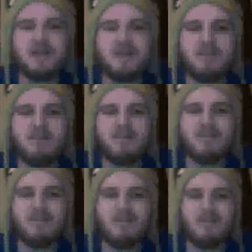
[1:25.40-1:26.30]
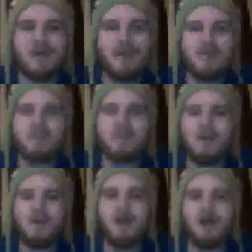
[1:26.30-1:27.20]
the list here. Solo game.
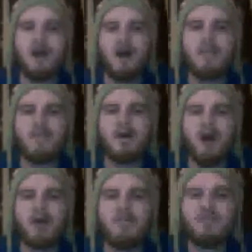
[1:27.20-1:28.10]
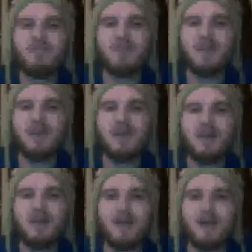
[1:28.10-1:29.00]
Awesome thing.
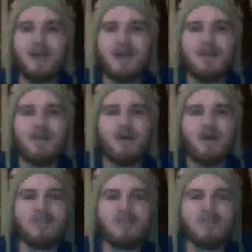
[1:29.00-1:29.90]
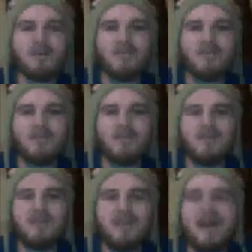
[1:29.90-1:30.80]
Okay, I had a game in progress here, as you can see.
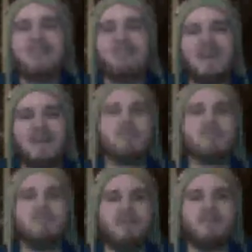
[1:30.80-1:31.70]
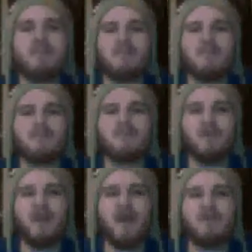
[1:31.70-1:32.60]
That is the end result of what's going to
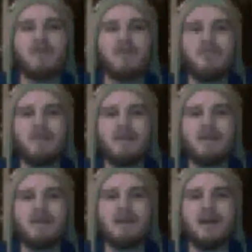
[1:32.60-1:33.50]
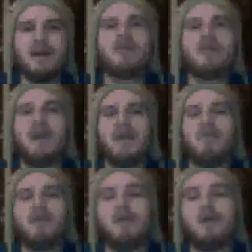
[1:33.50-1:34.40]
happen to you in every game,